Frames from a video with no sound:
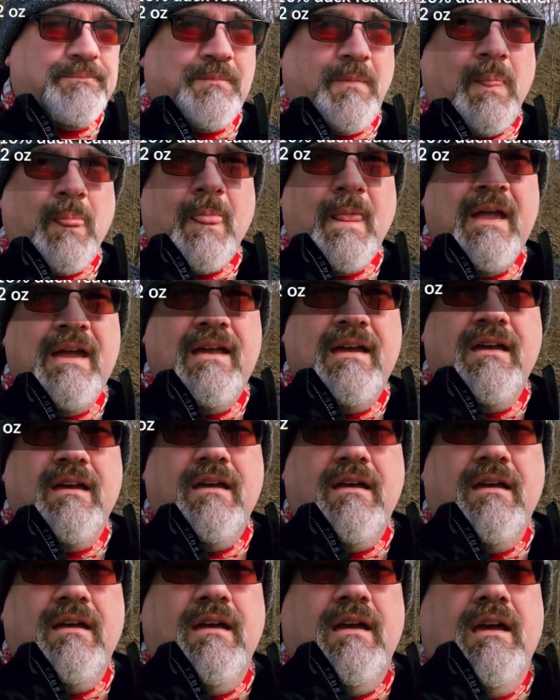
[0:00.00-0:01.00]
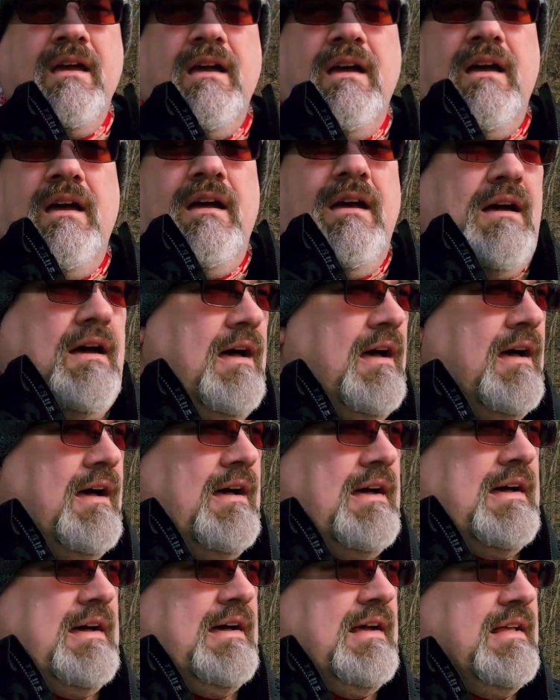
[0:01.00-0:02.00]
woods black
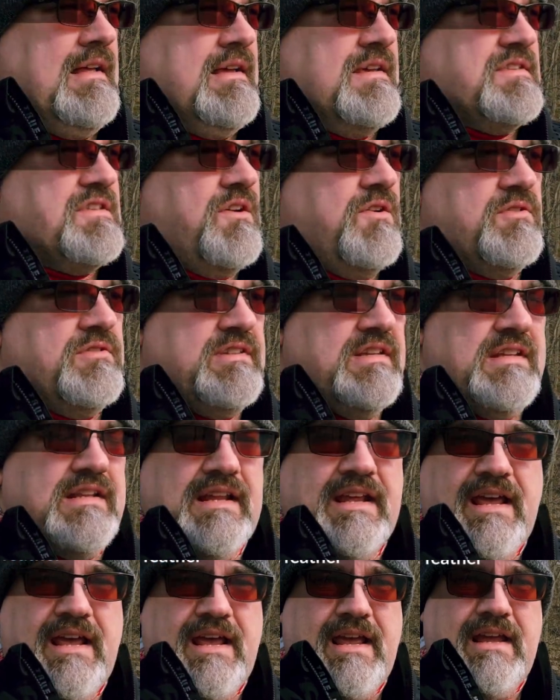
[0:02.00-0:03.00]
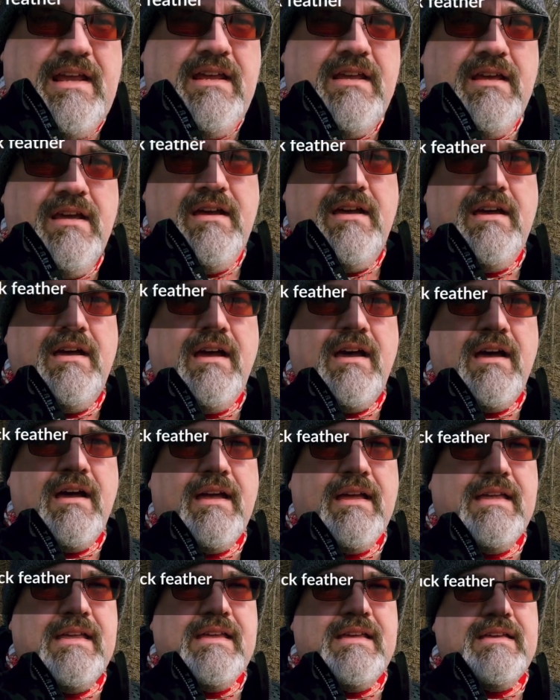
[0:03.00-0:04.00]
coat, and it's a
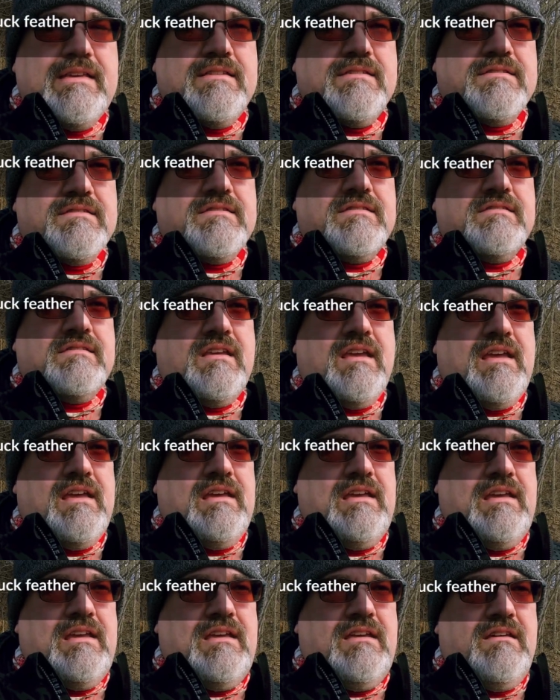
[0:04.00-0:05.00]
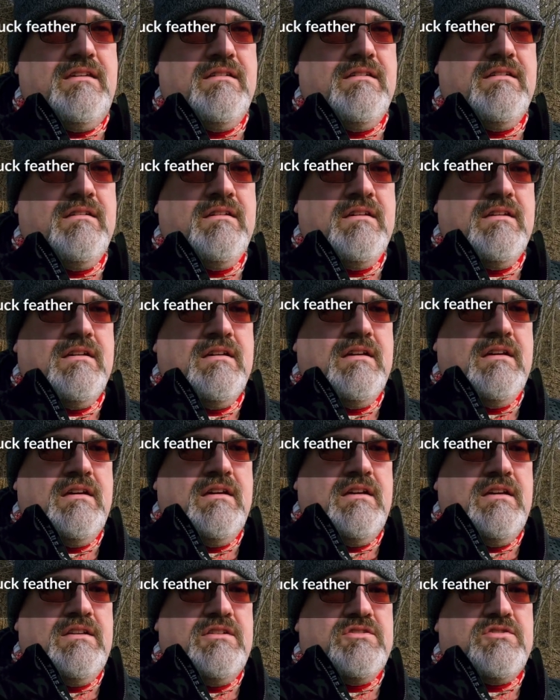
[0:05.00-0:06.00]
really nice jacket. It is a little on the
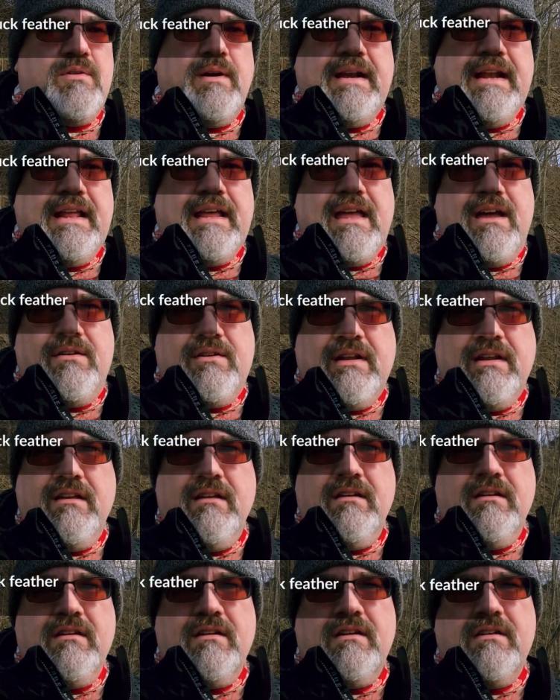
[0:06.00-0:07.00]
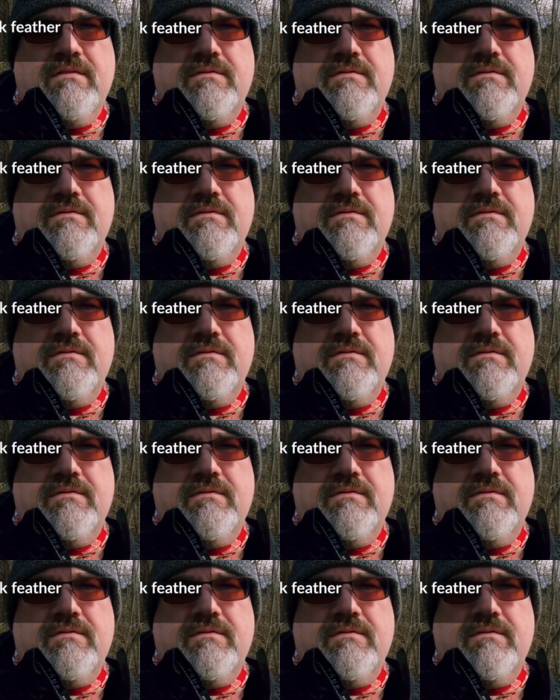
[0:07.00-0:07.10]
heavier side, and as soon as I